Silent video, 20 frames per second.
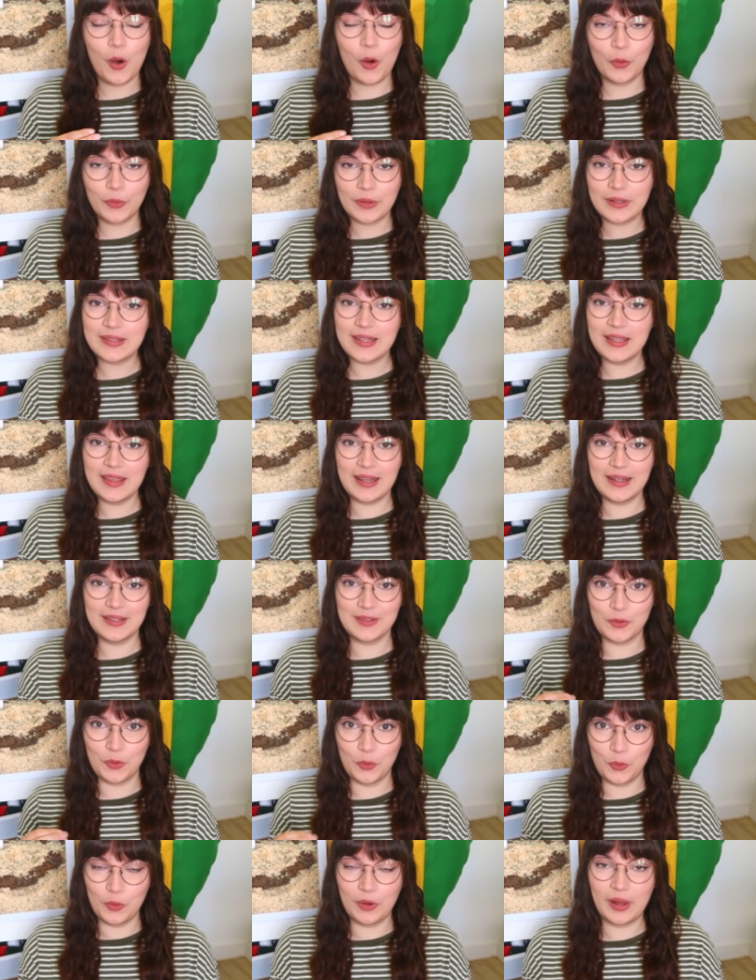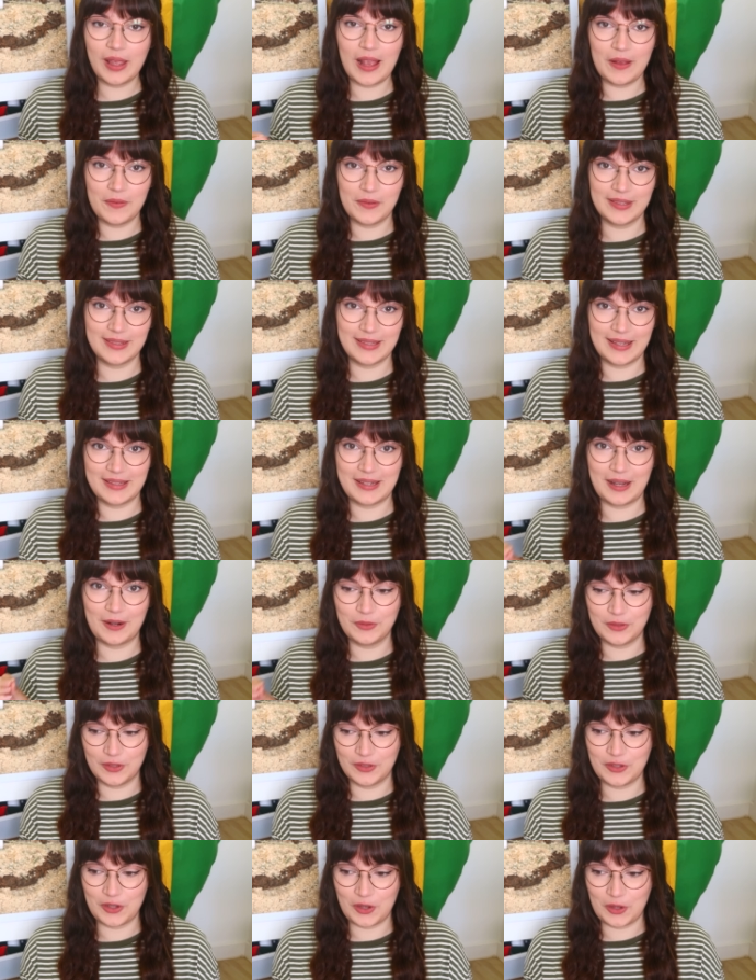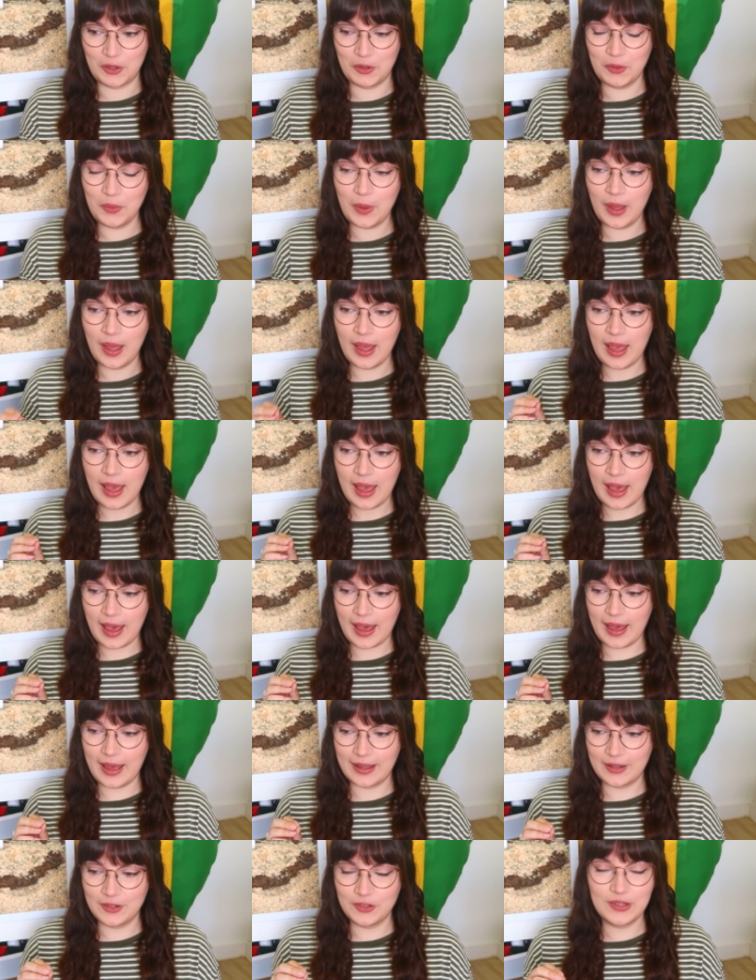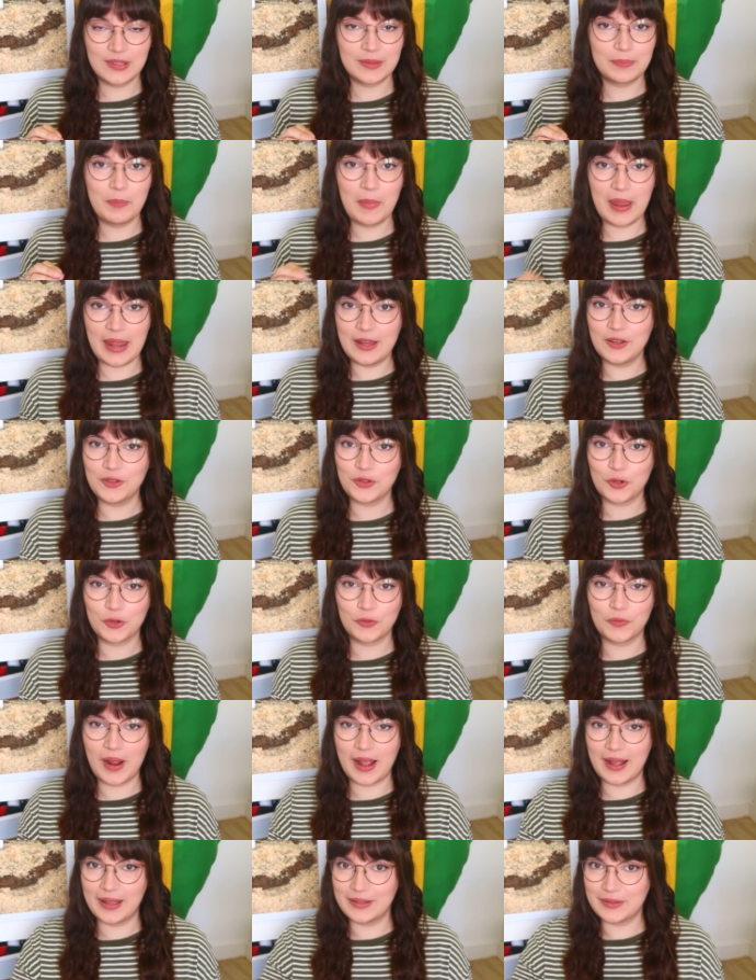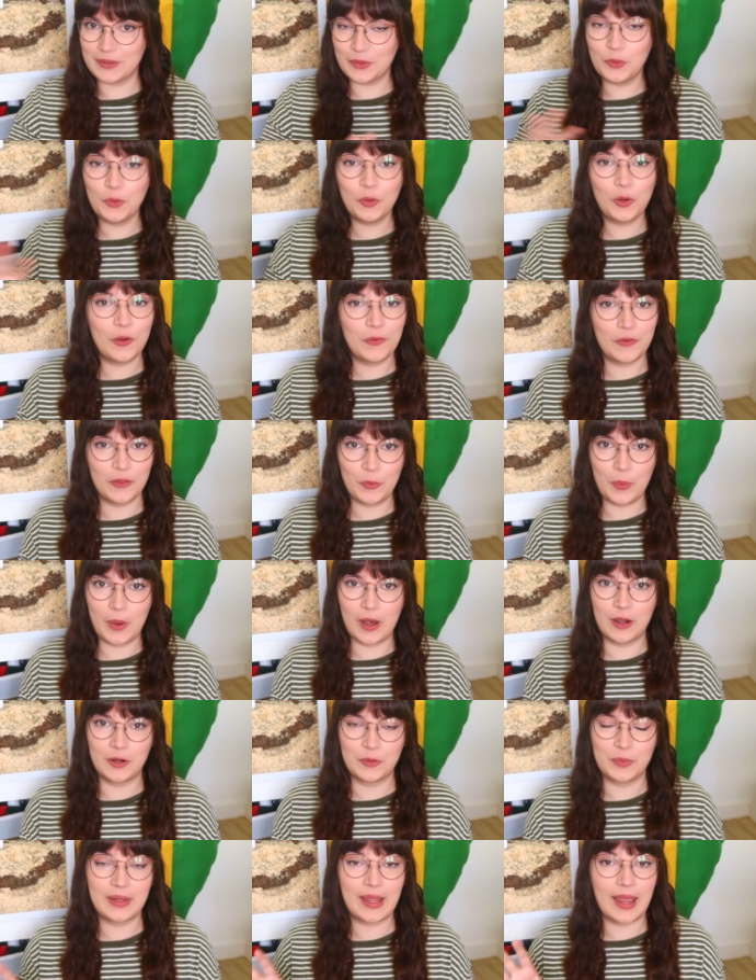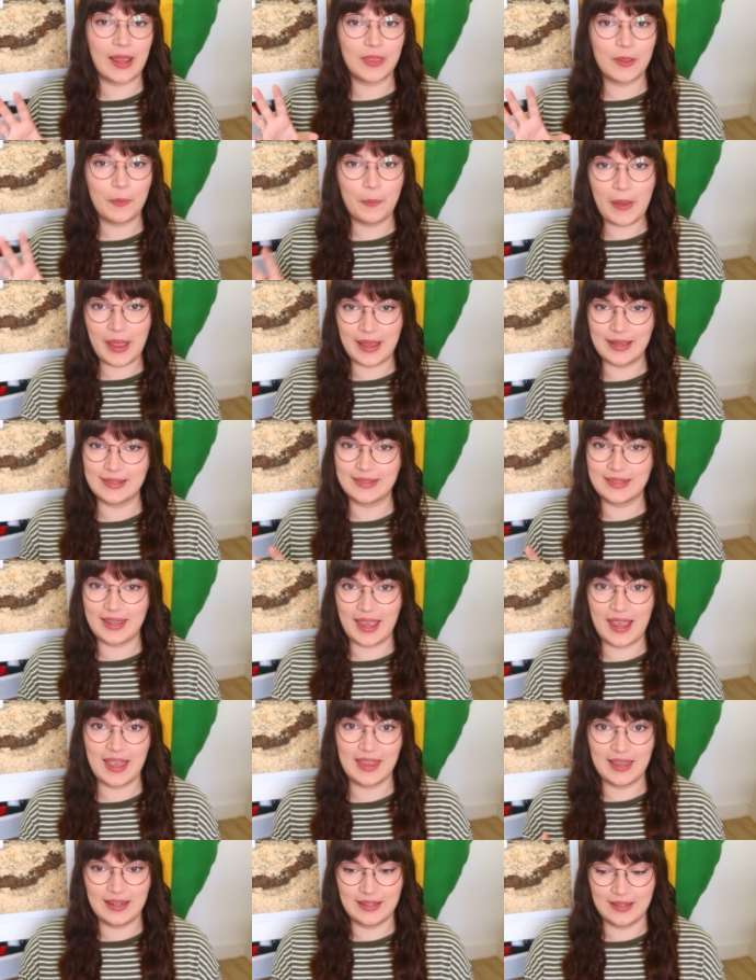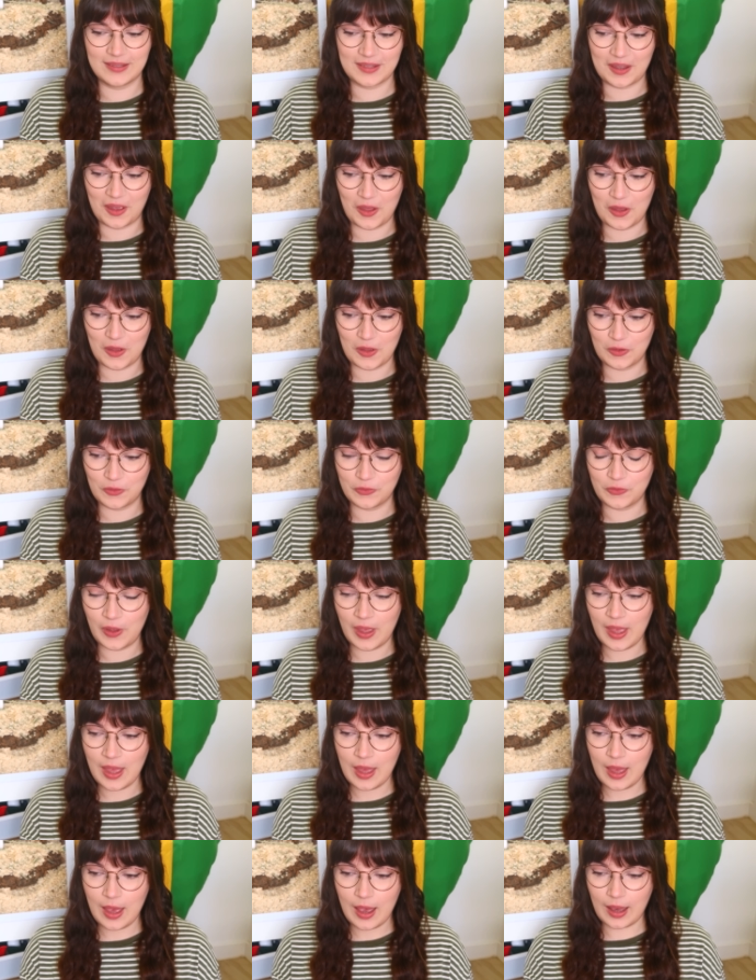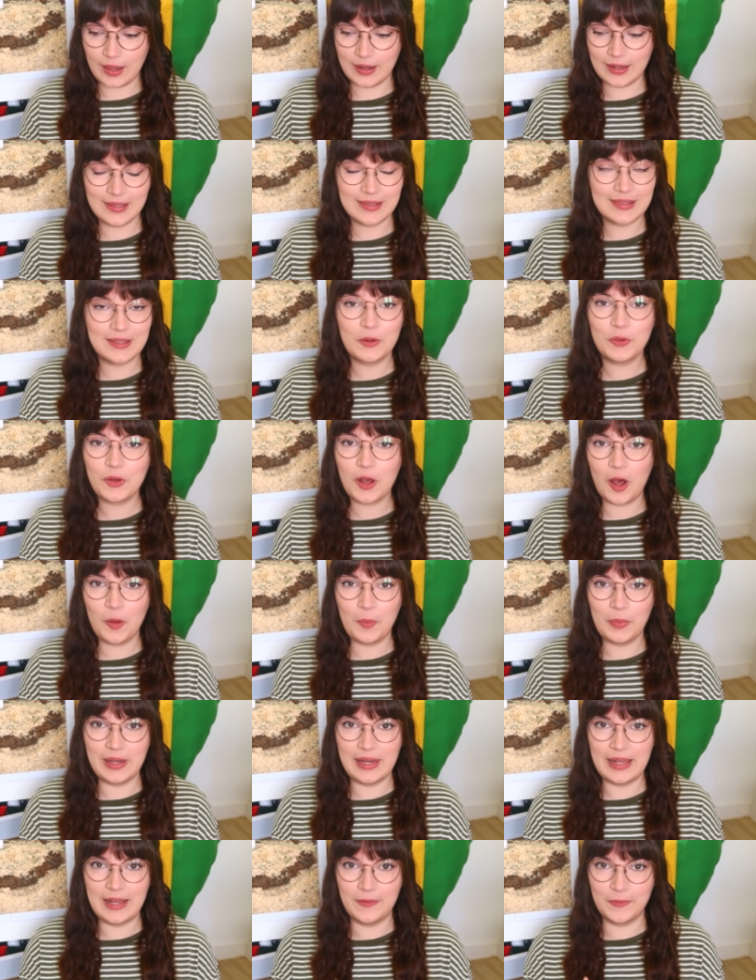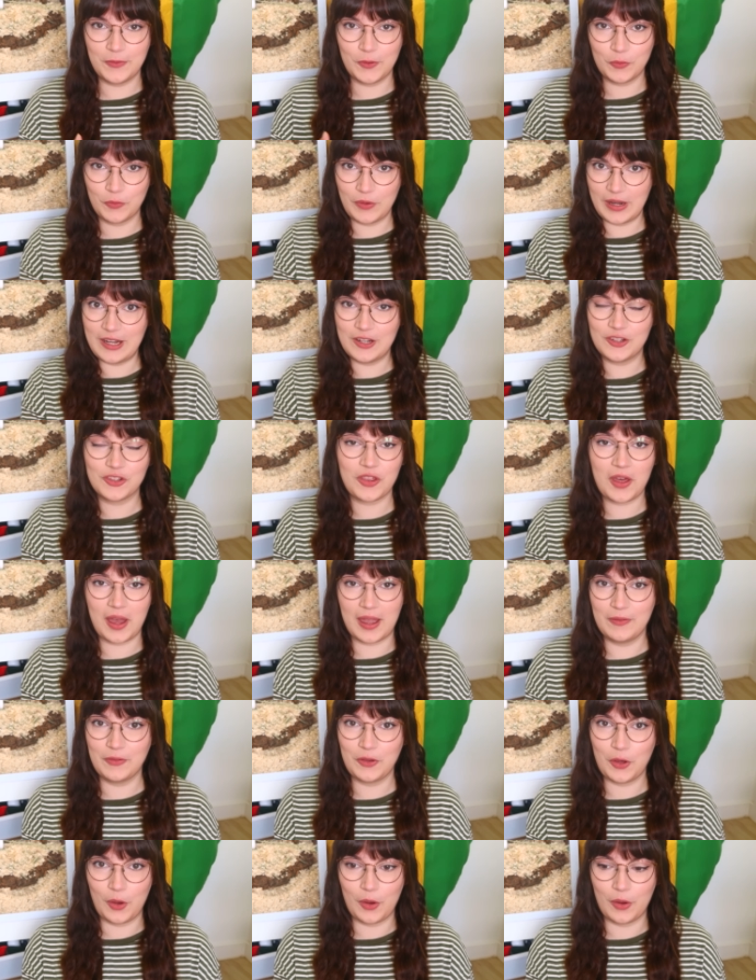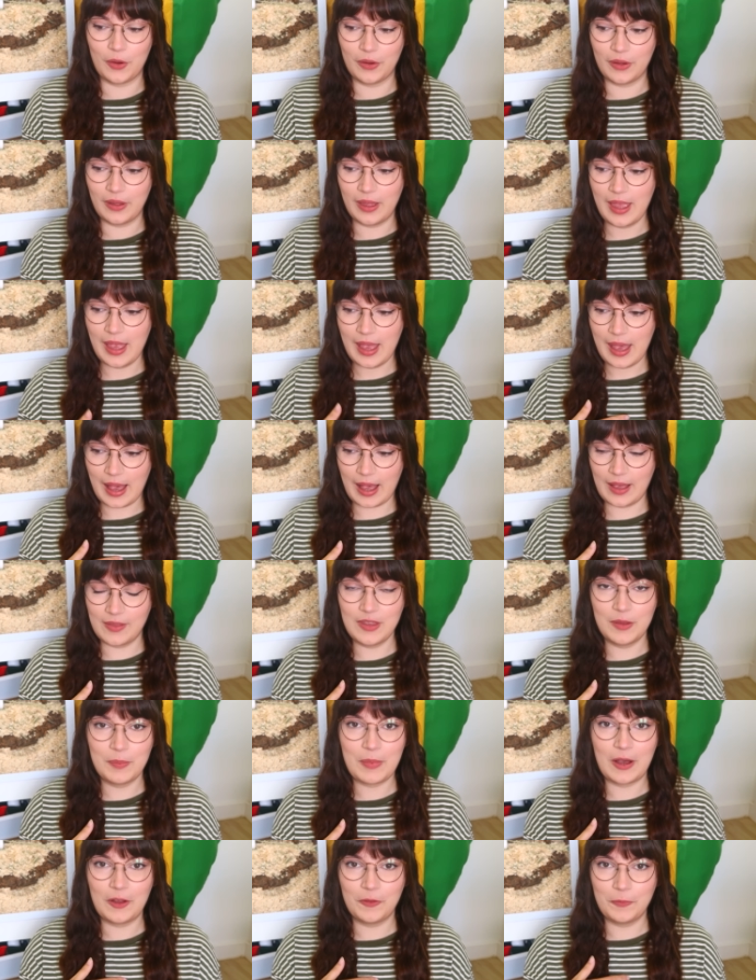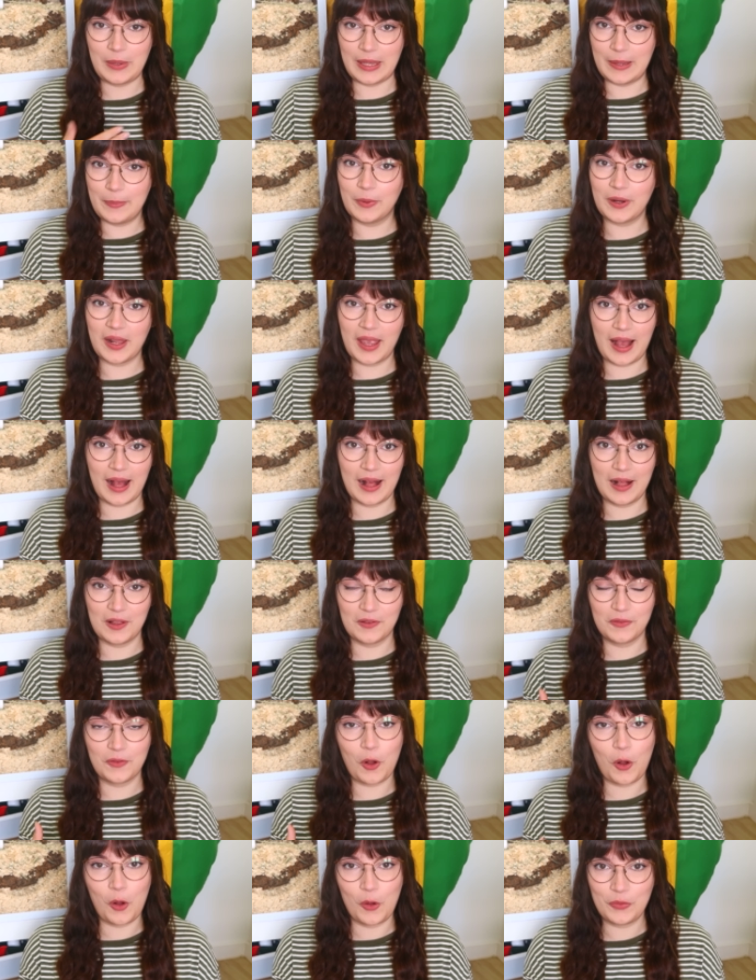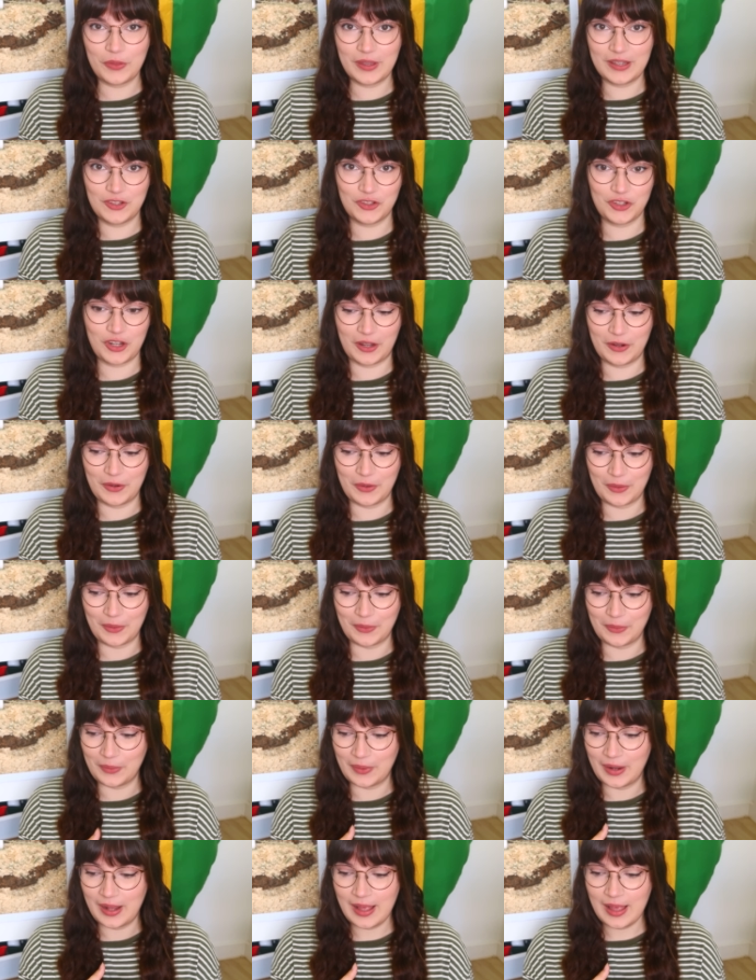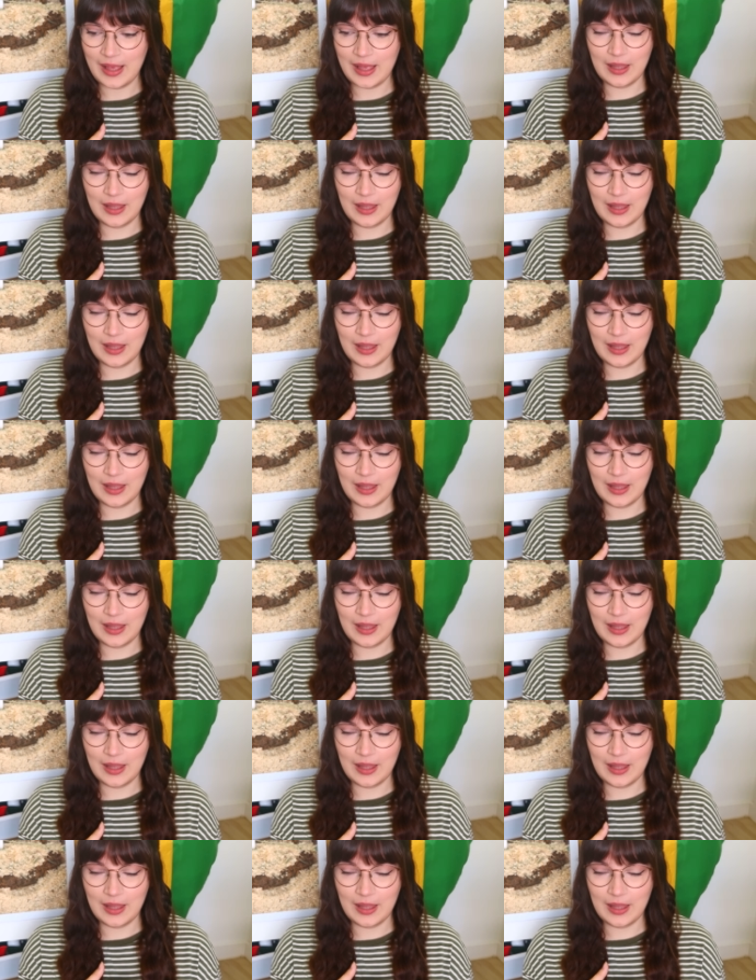Honestly, that is all I ever set out to do and just make sure rats all over the world were getting the best care they deserve. And I still can't believe the reach that I've got and the amount of people I have on this channel